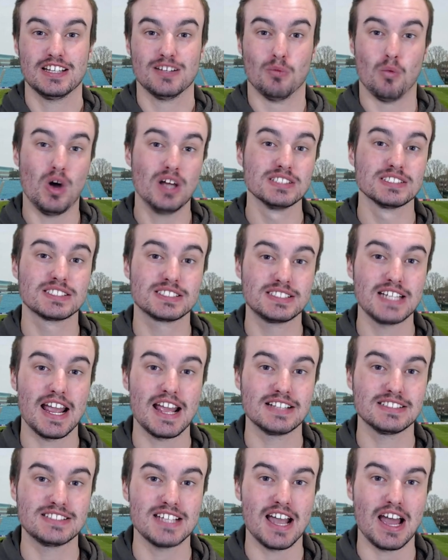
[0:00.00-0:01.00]
one
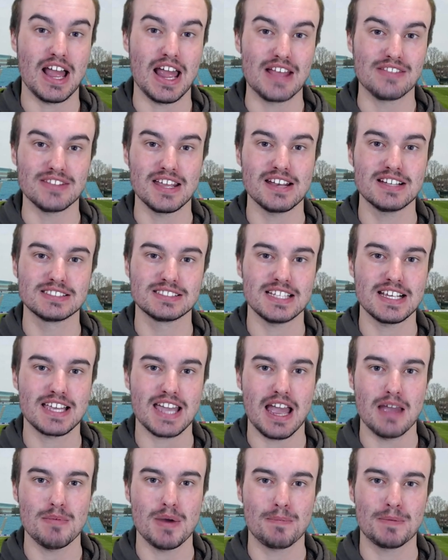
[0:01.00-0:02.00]
stands out, and that is their
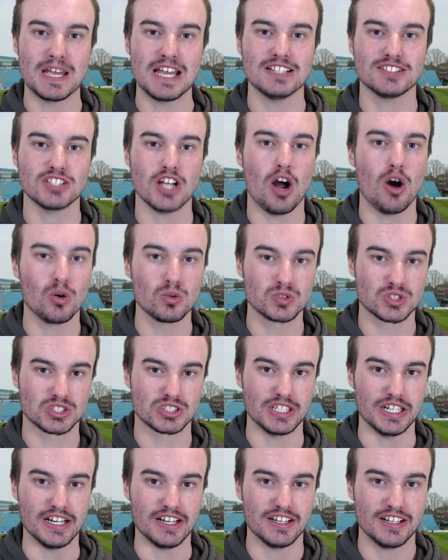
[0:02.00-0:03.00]
game up against
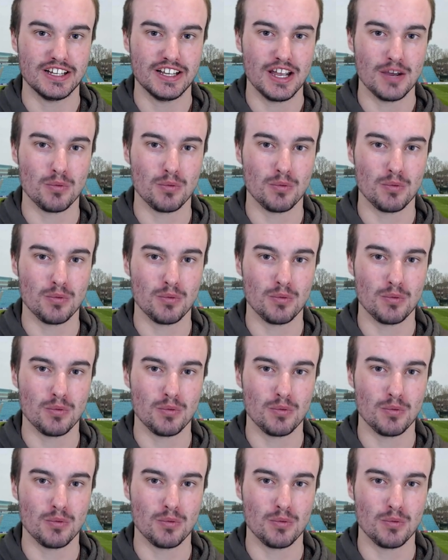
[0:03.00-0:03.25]
Ulster,